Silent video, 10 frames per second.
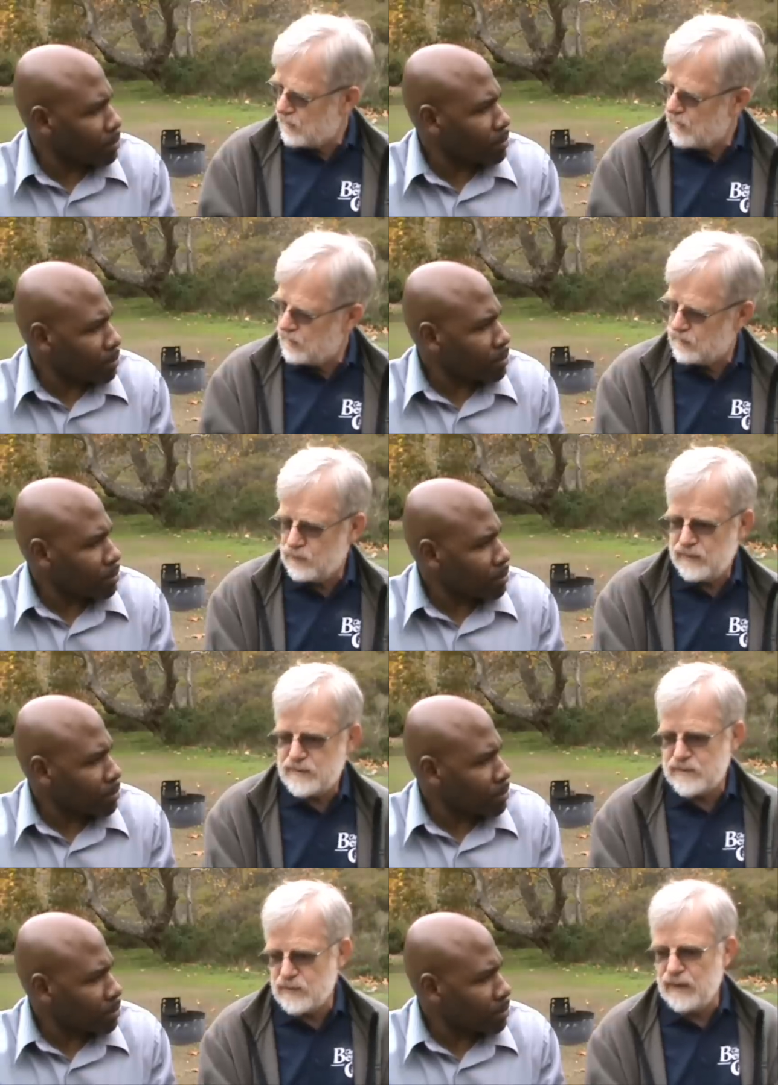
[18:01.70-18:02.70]
Speaker 1: a Catholic
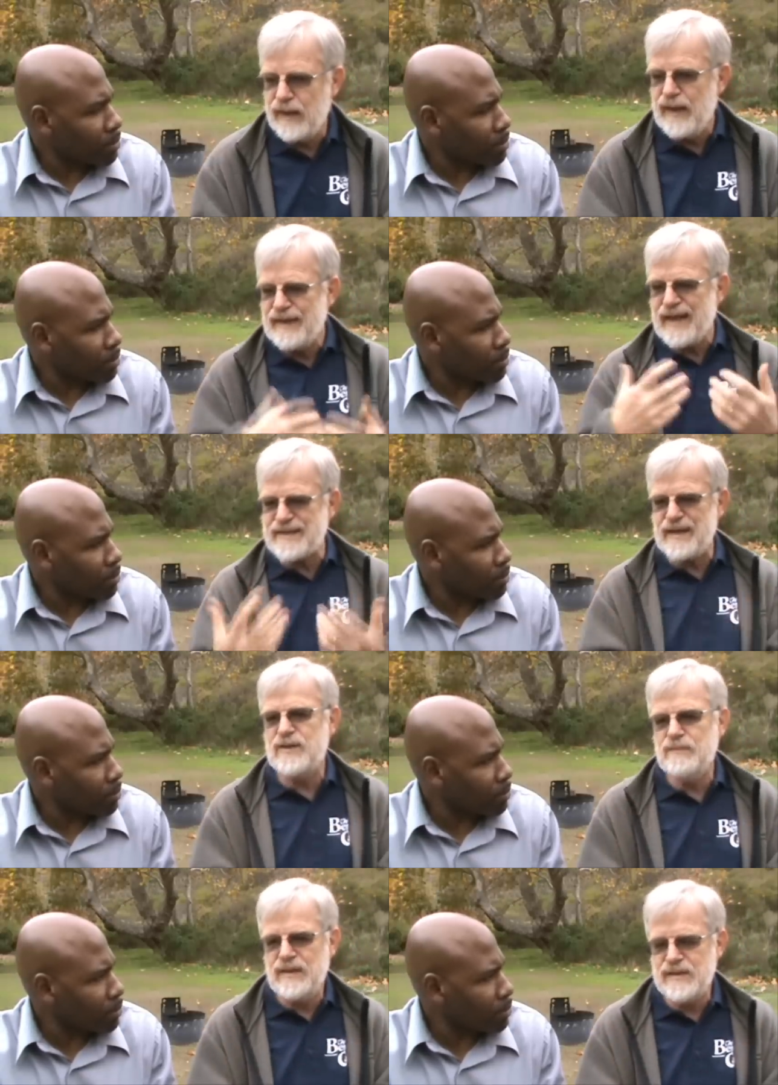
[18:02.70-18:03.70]
priest and so on. Mm-hmm. That's
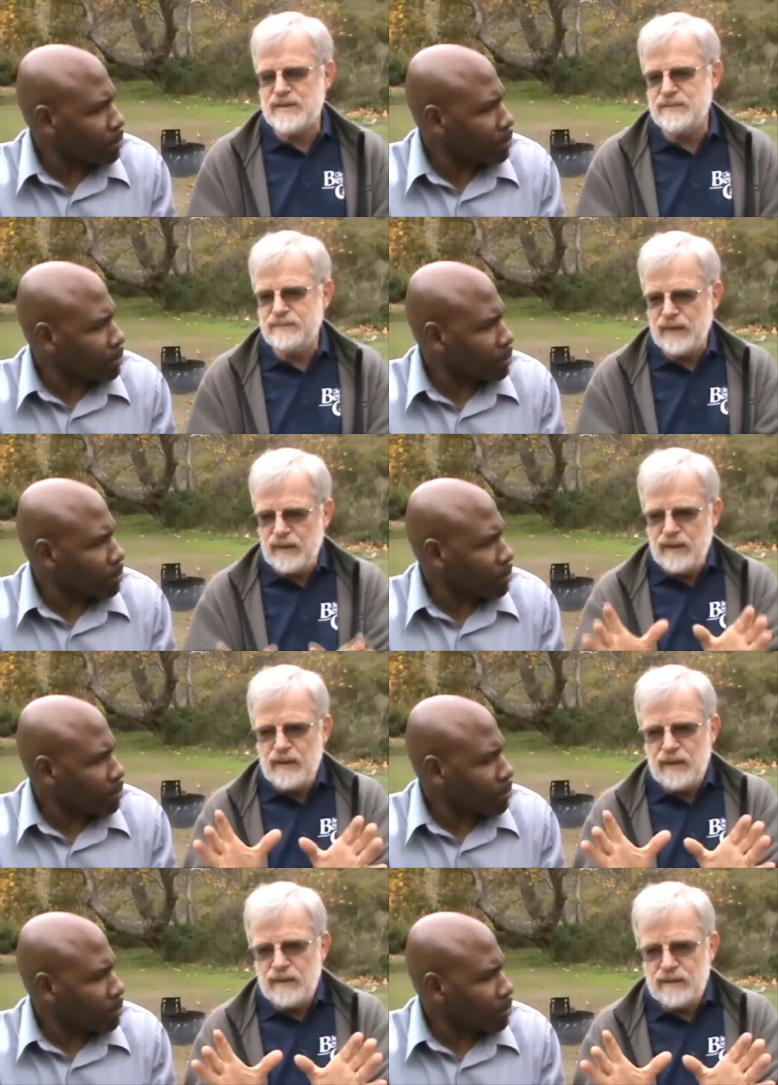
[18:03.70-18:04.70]
ecumenism
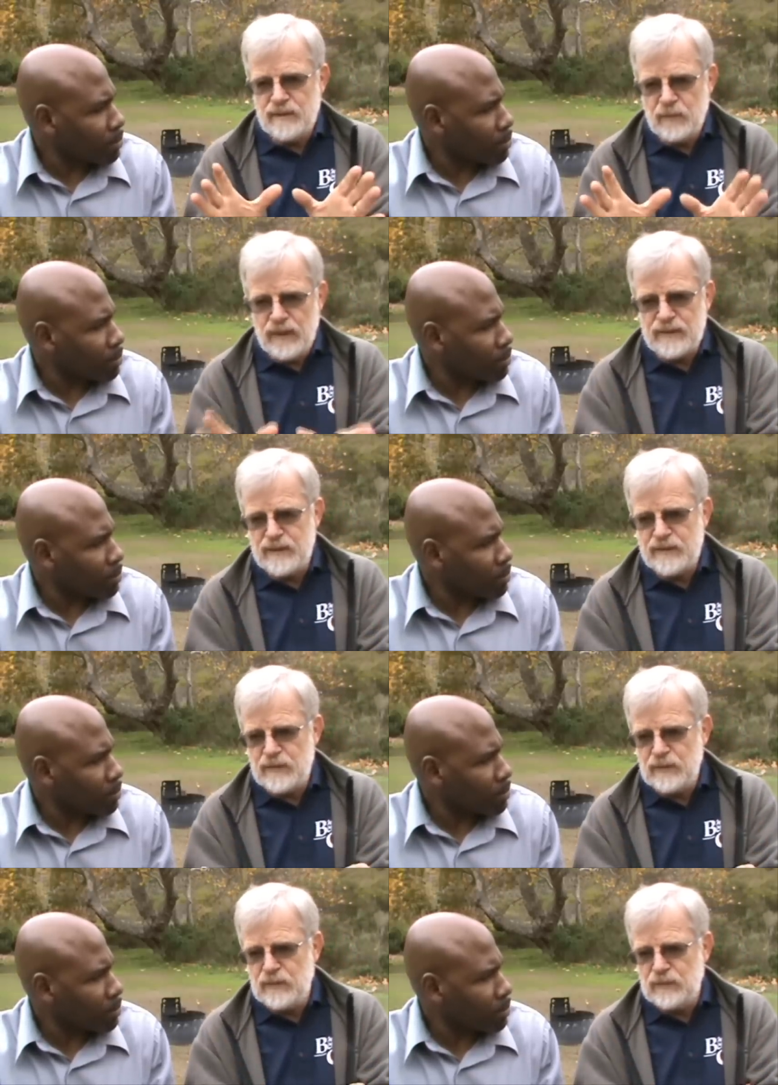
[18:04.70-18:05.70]
directed
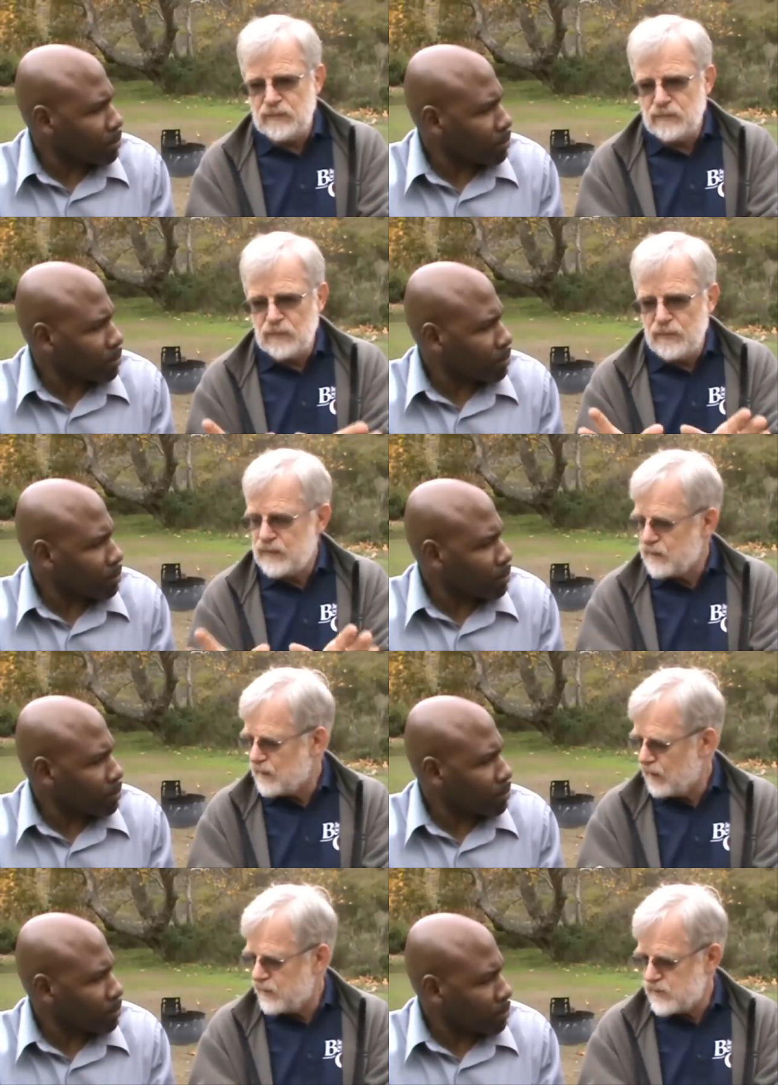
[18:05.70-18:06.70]
to Roman
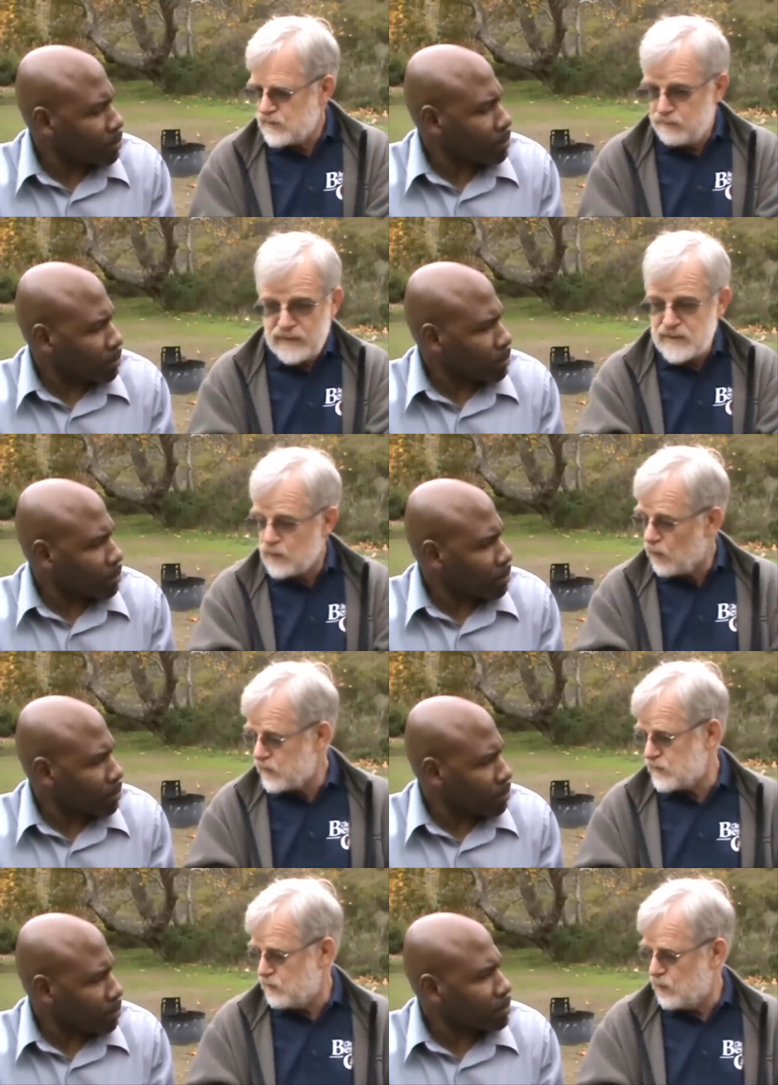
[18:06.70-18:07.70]
Catholicism, but it's
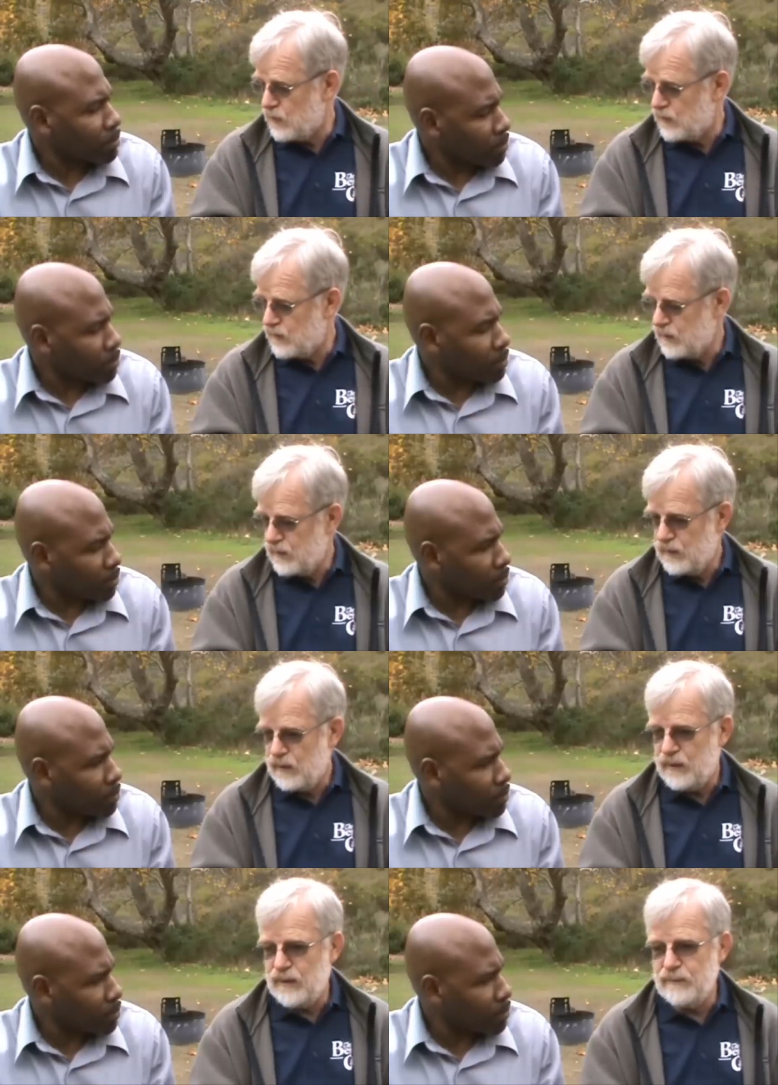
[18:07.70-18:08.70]
across the board.
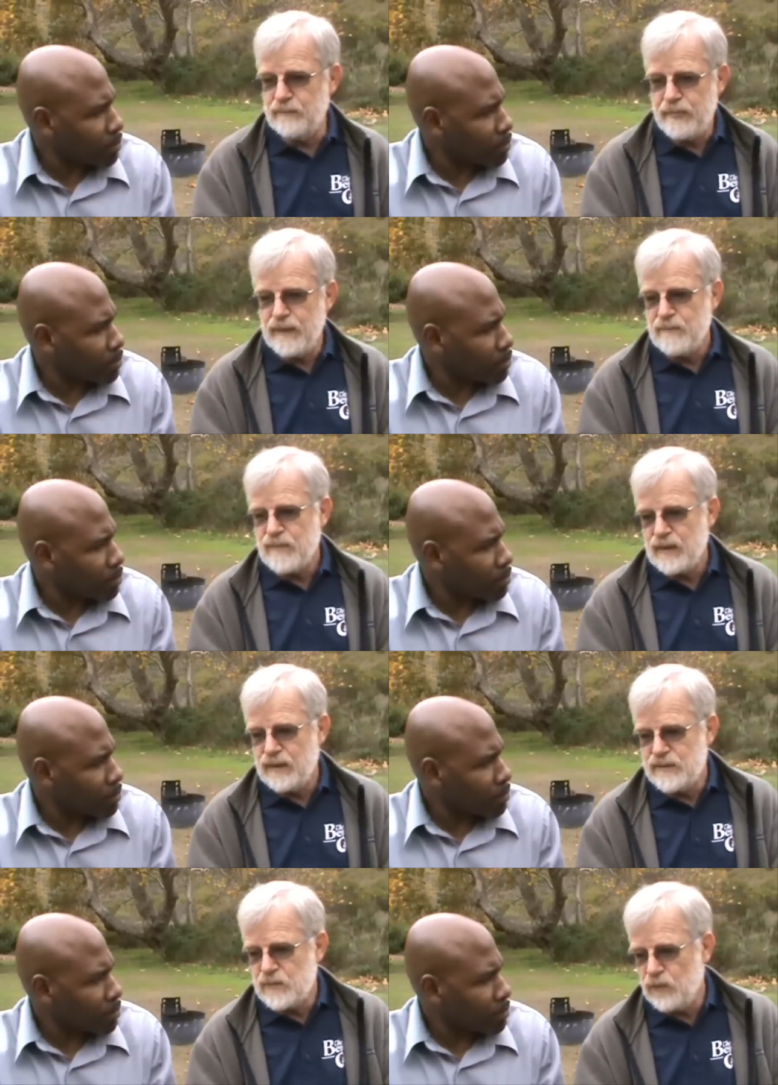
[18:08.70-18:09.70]
Mm-hmm. Um,
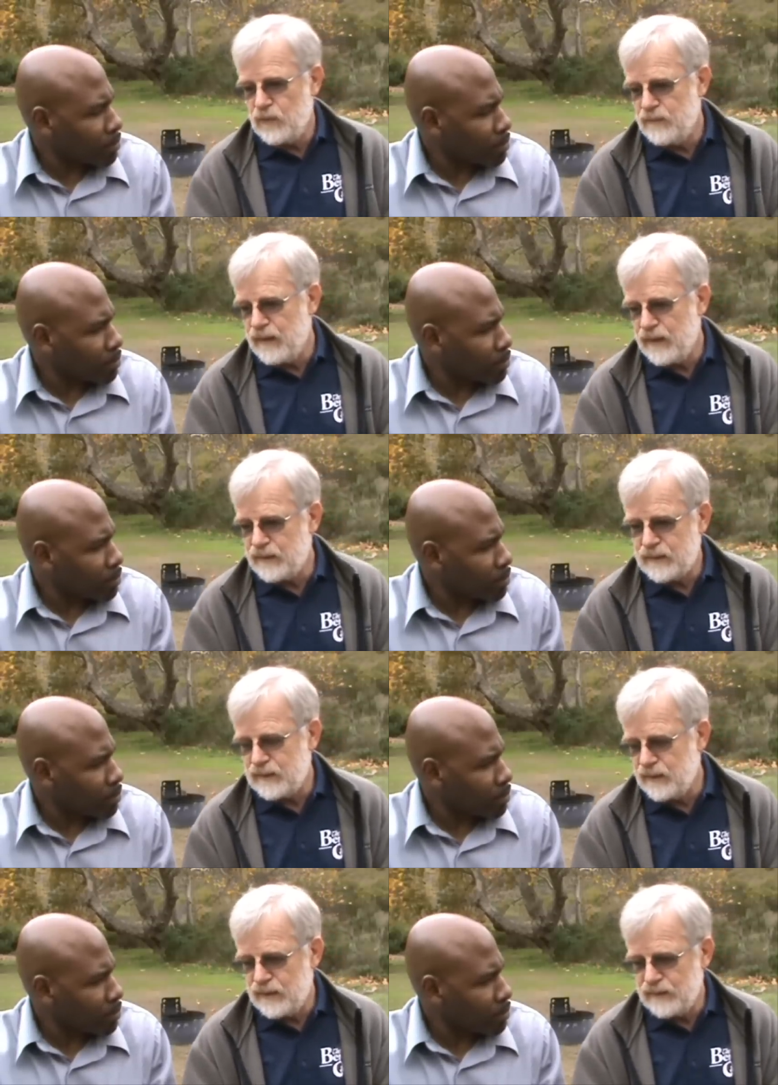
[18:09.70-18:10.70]
I just wrote about
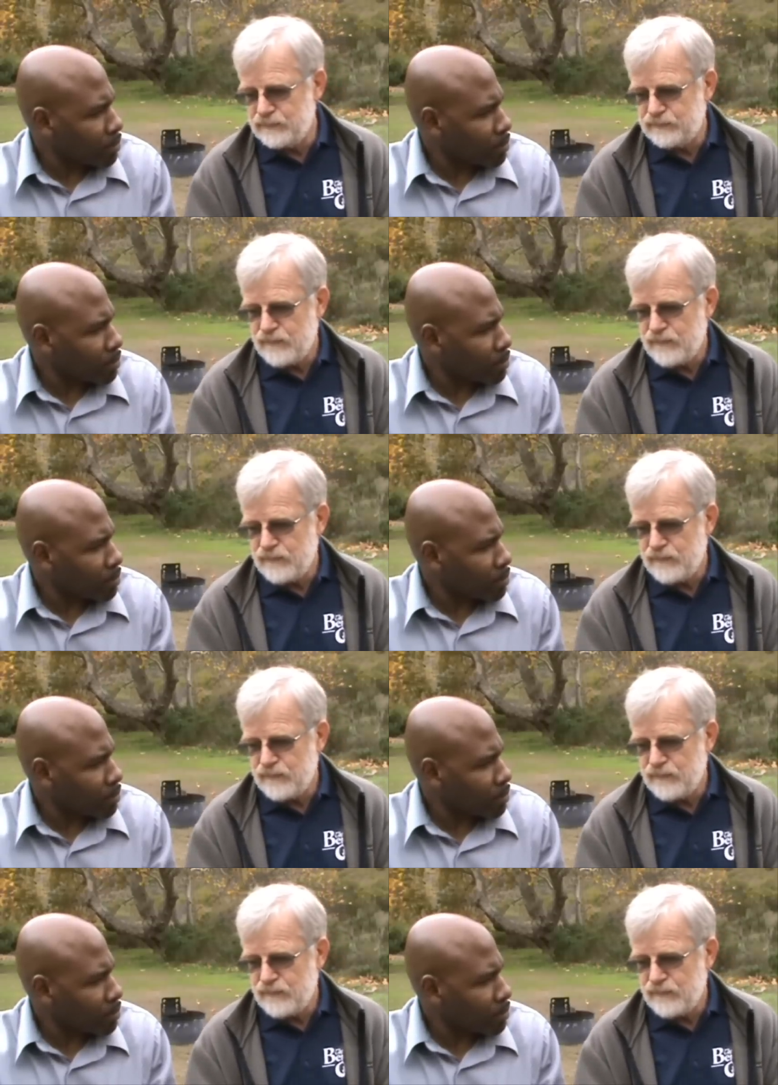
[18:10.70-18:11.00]
uh,